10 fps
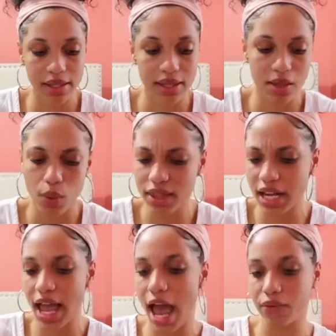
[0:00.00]
The one that
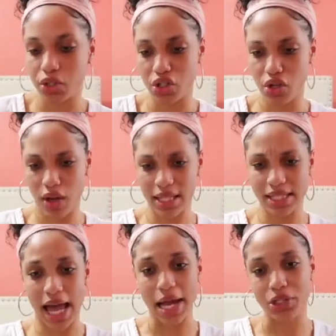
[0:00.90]
I have to show you guys is
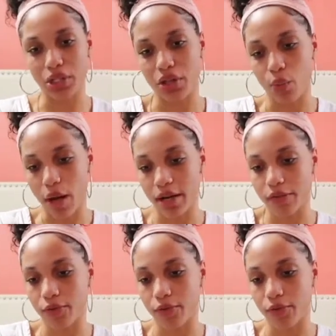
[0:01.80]
actually the one